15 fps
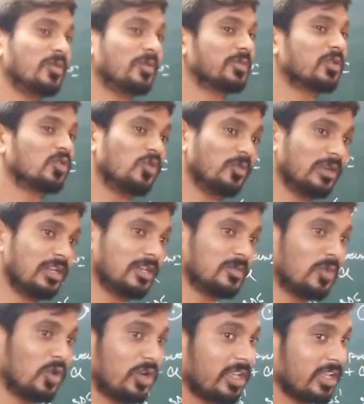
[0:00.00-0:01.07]
of the covalent
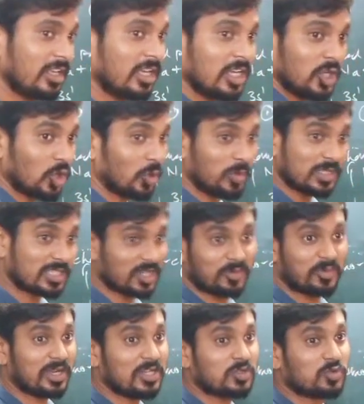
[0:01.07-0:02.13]
bonding, you will be
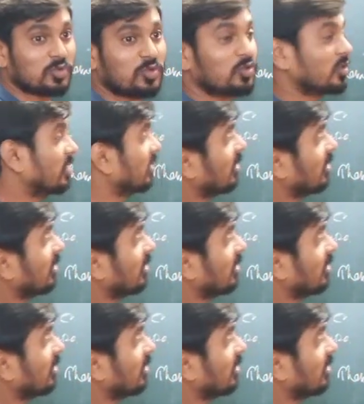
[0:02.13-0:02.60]
surprised to know that